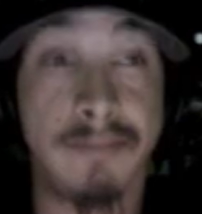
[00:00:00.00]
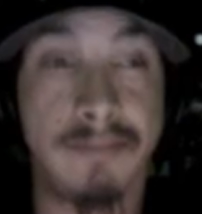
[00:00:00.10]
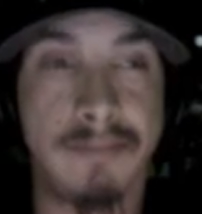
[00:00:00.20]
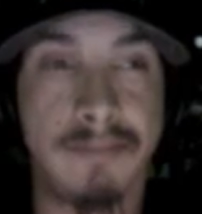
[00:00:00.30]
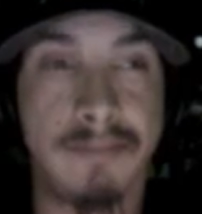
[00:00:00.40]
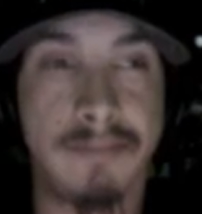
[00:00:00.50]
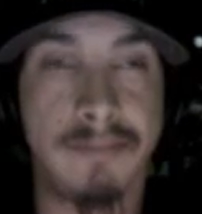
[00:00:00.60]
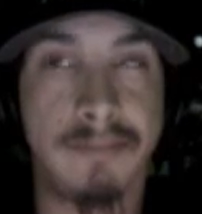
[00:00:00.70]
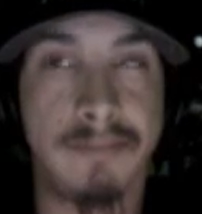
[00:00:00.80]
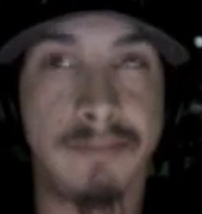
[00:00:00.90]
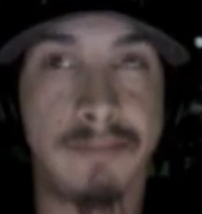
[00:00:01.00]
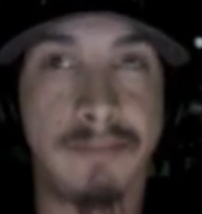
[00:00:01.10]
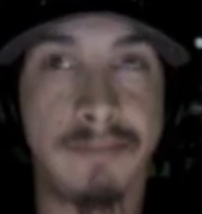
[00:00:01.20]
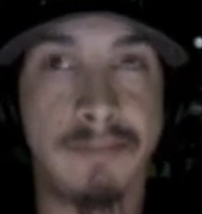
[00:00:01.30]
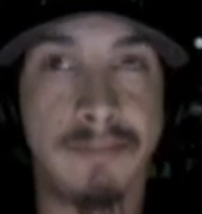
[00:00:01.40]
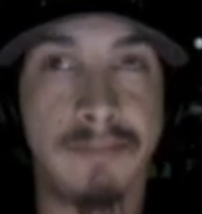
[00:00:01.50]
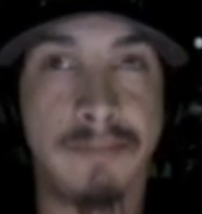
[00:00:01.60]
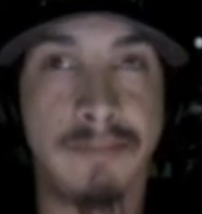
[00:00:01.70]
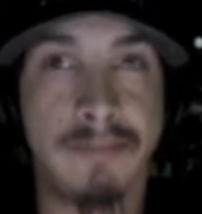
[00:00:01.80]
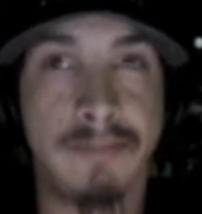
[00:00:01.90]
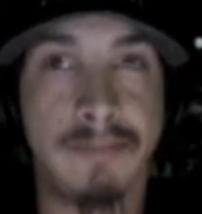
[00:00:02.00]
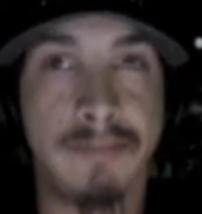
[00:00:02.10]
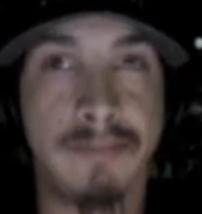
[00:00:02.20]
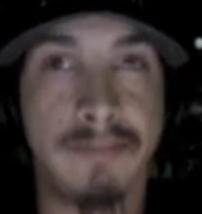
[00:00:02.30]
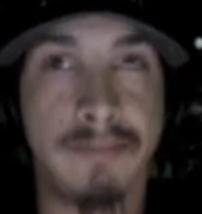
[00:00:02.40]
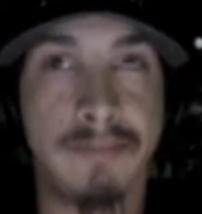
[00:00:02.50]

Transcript: This person isn't speaking.